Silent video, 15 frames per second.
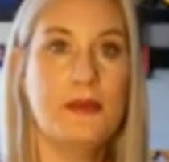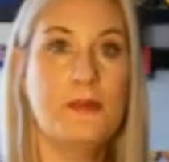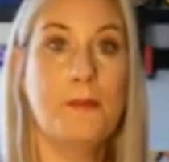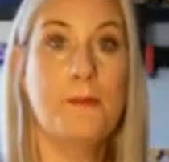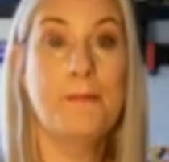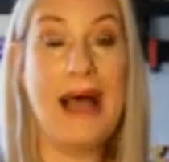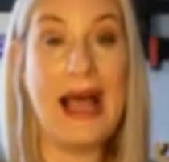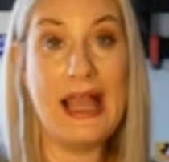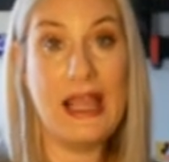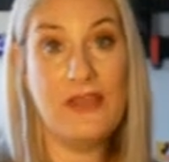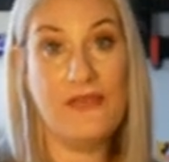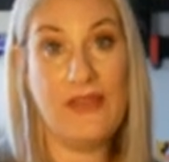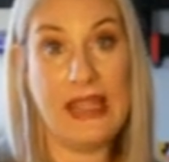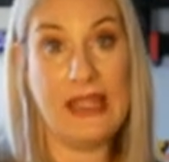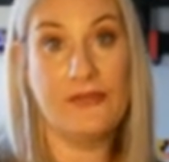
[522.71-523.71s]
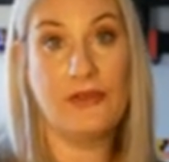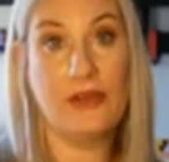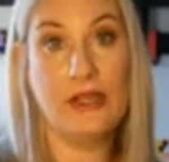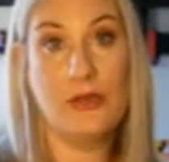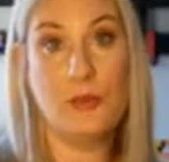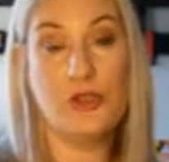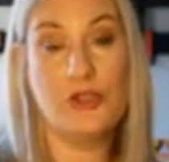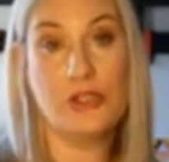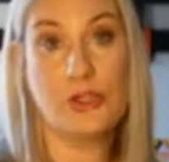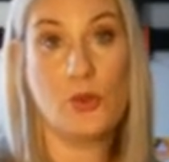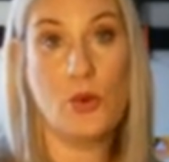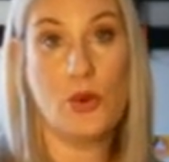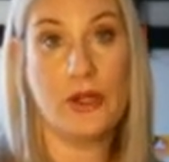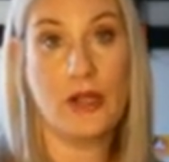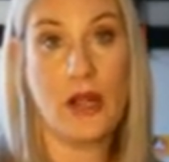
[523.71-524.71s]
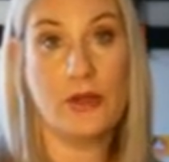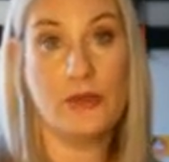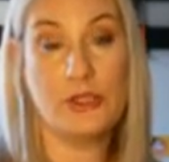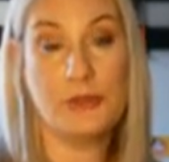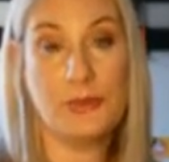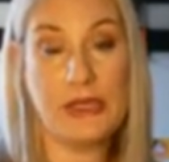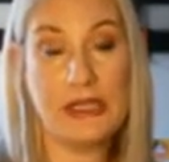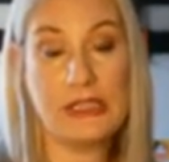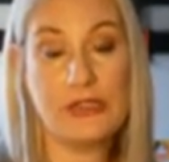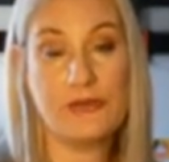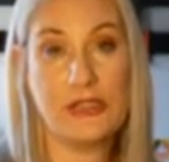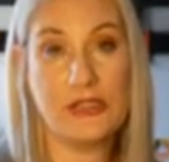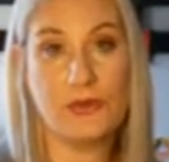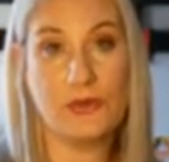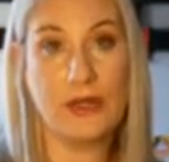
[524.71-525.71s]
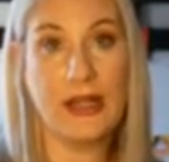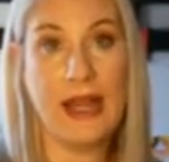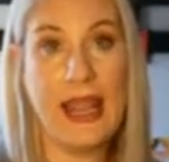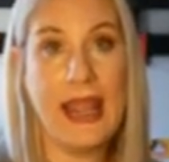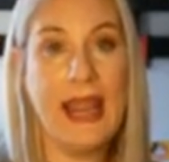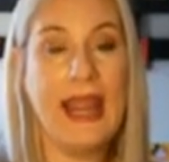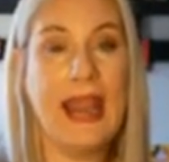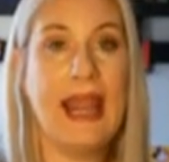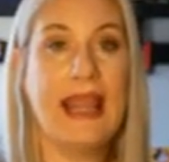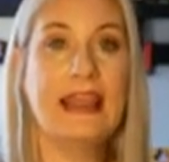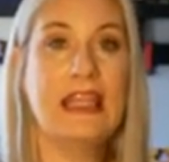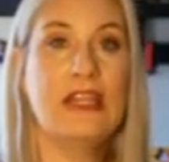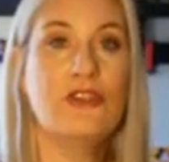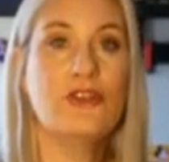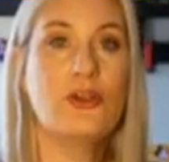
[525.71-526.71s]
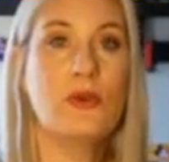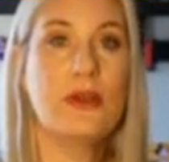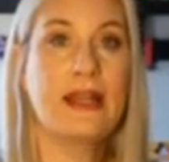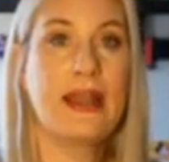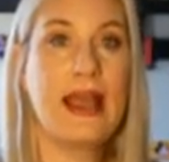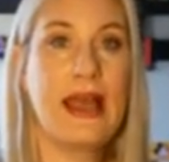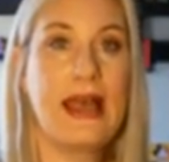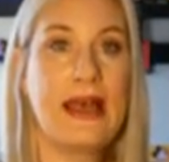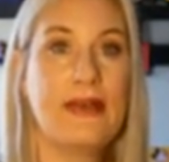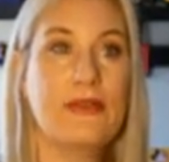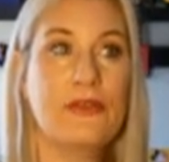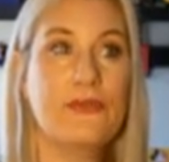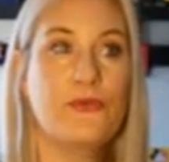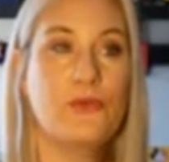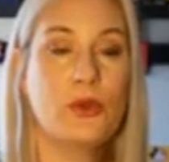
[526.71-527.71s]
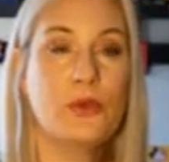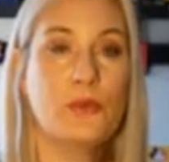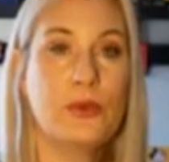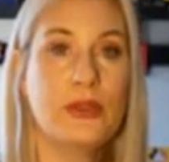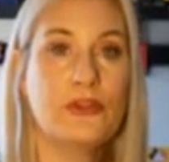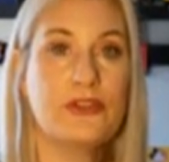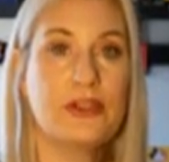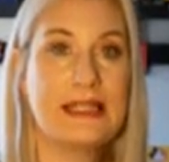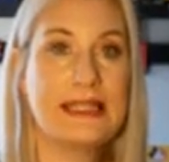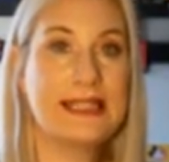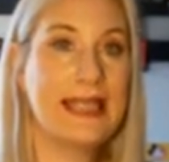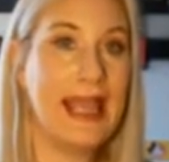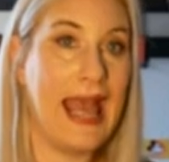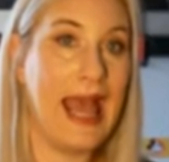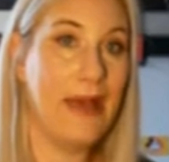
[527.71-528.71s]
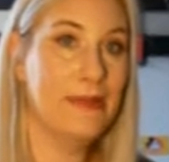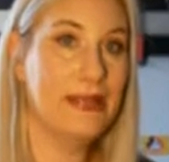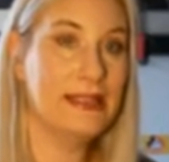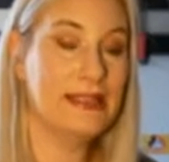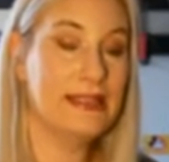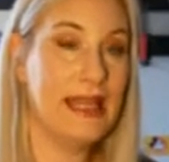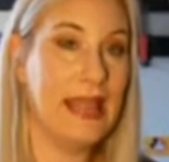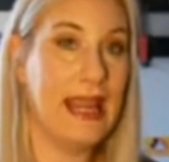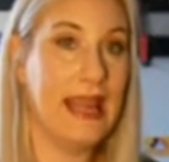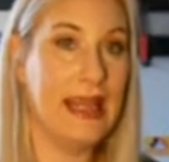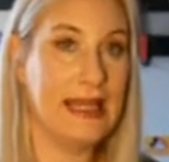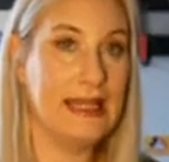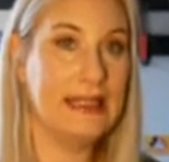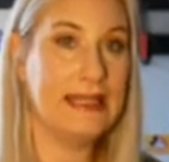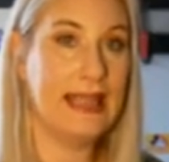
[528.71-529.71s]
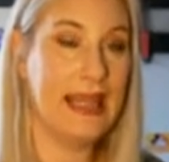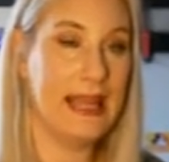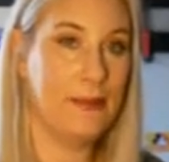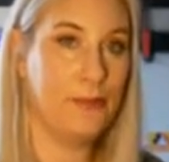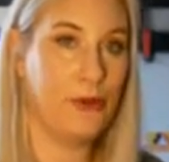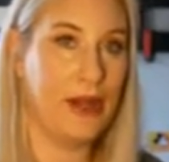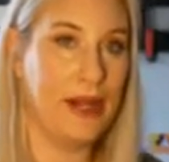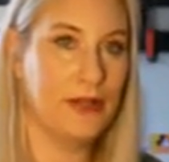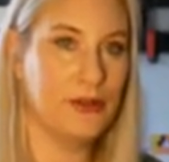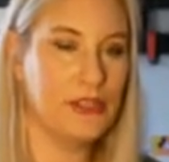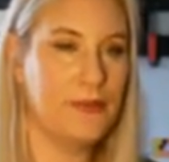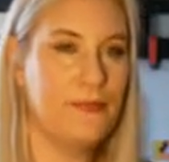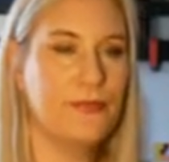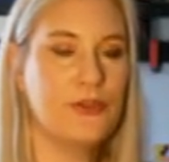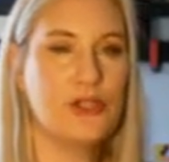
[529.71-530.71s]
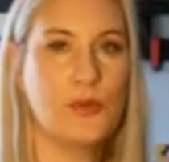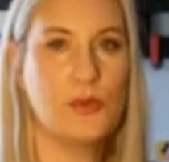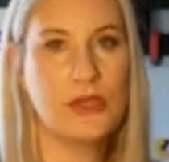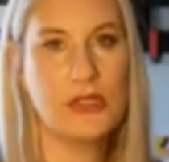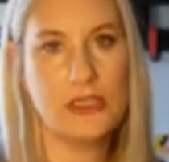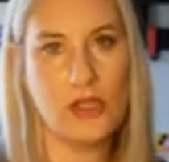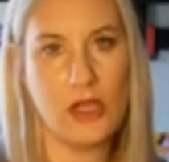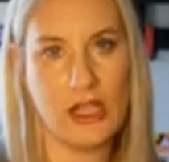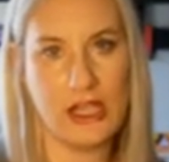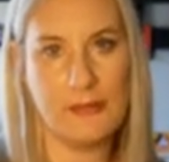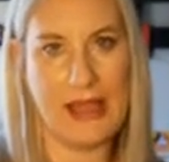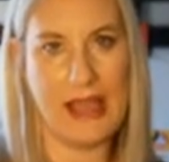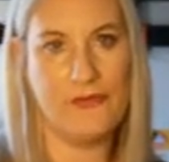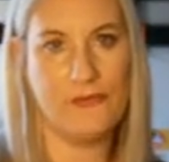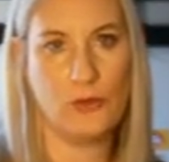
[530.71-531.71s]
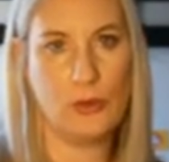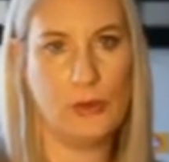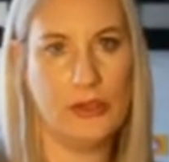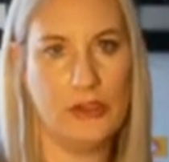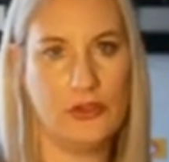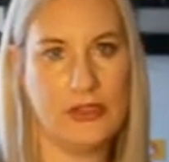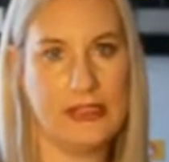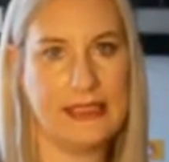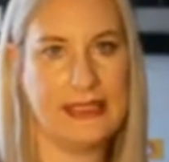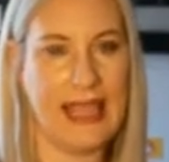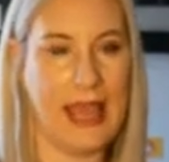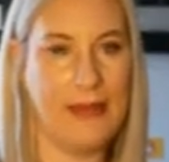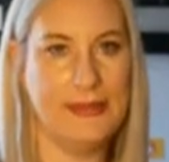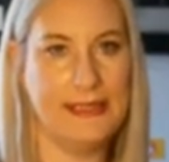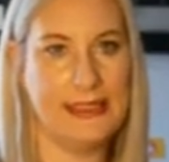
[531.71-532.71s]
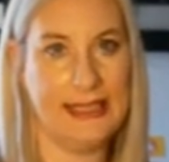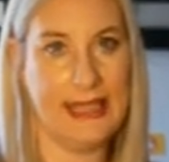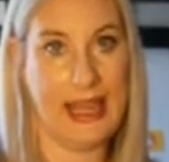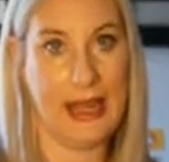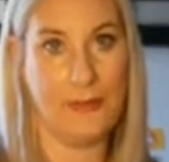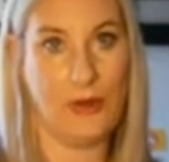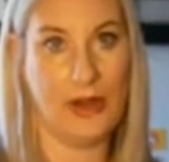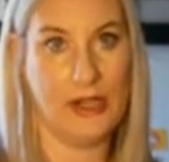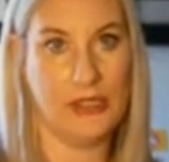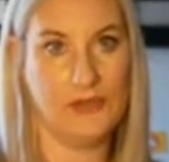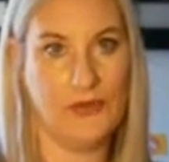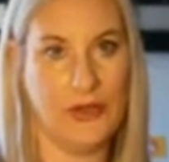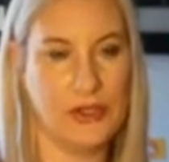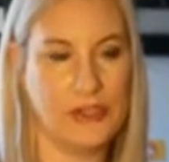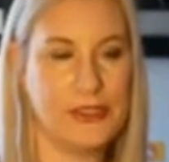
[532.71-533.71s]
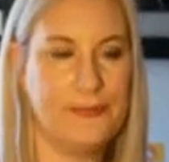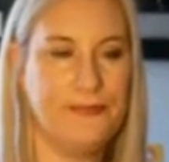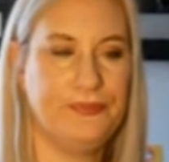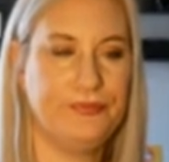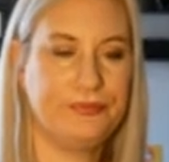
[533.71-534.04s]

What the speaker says: My favorite, which is Coronado Springs Resort. And then you're going to have Fort Wilderness Cabins and Campgrounds. So we're going to talk about Fort Wilderness Cabins and Campgrounds first.